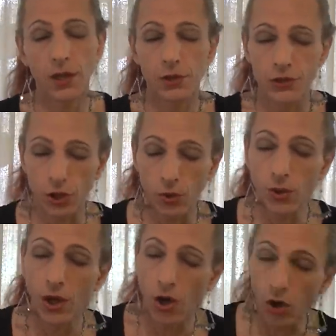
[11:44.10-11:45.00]

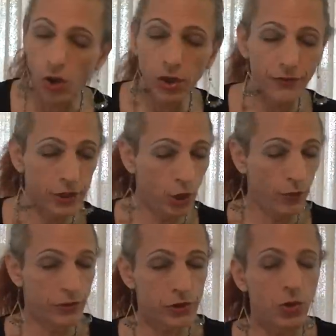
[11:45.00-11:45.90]
So all of the
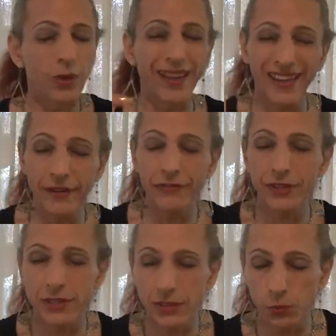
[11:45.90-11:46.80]
oversoul, if
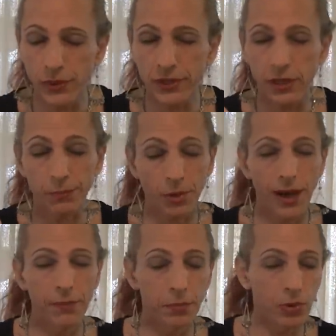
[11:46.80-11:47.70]
it's within a
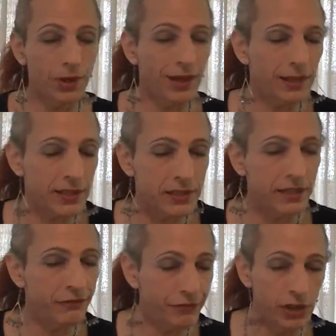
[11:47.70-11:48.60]
probable, let's say
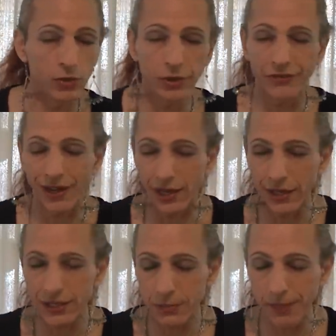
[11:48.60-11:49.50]
field of
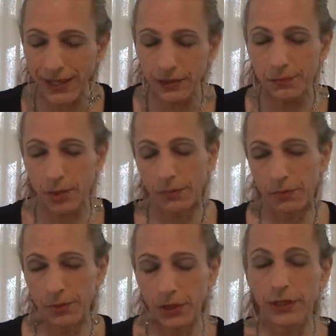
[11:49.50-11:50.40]
unexpected
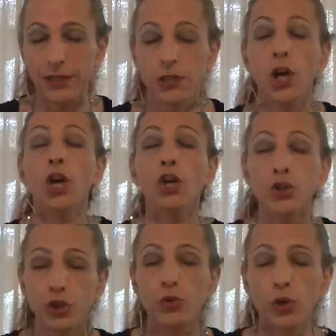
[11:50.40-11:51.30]
probabilities,
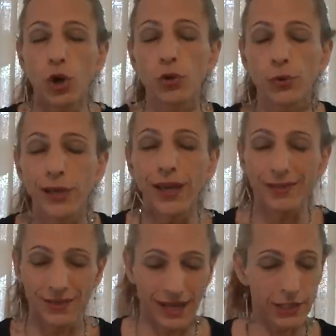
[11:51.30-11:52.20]
to
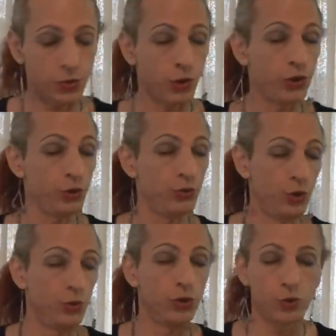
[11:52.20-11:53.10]
co-create, that's where you
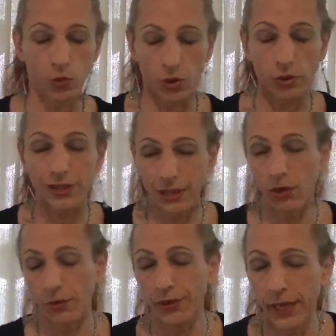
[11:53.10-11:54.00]
do your work in
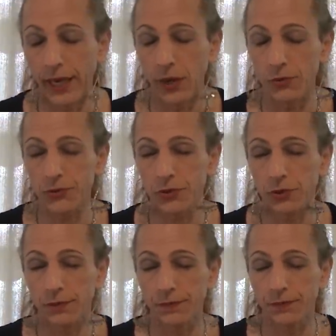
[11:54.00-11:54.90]
all the nows.
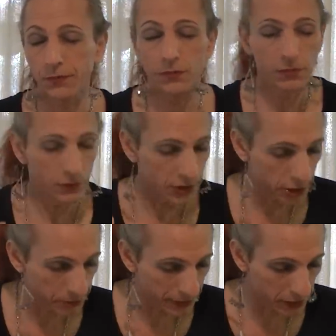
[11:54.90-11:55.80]
Does
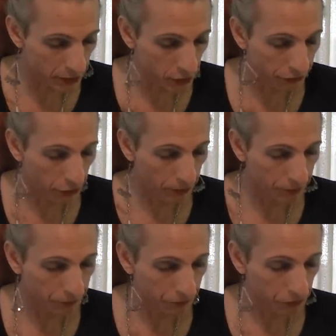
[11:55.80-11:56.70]
this make sense so far?
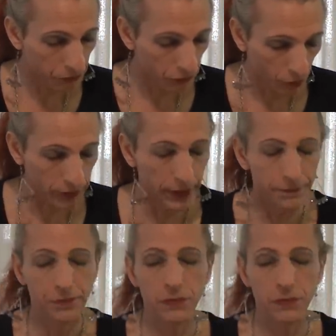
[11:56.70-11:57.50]
Yeah. Okay.